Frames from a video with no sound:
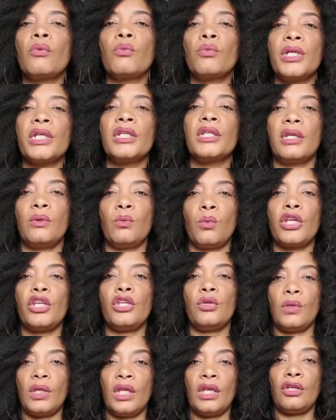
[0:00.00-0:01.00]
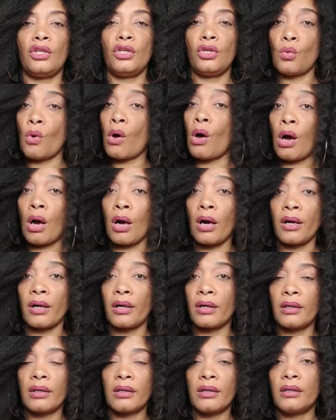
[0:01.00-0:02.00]
But you are really what you
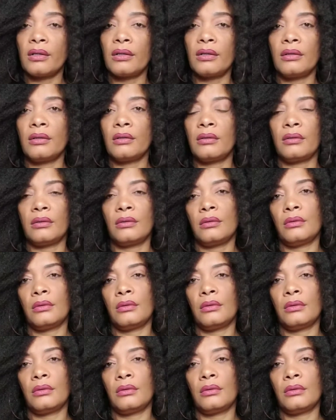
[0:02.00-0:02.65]
think you are.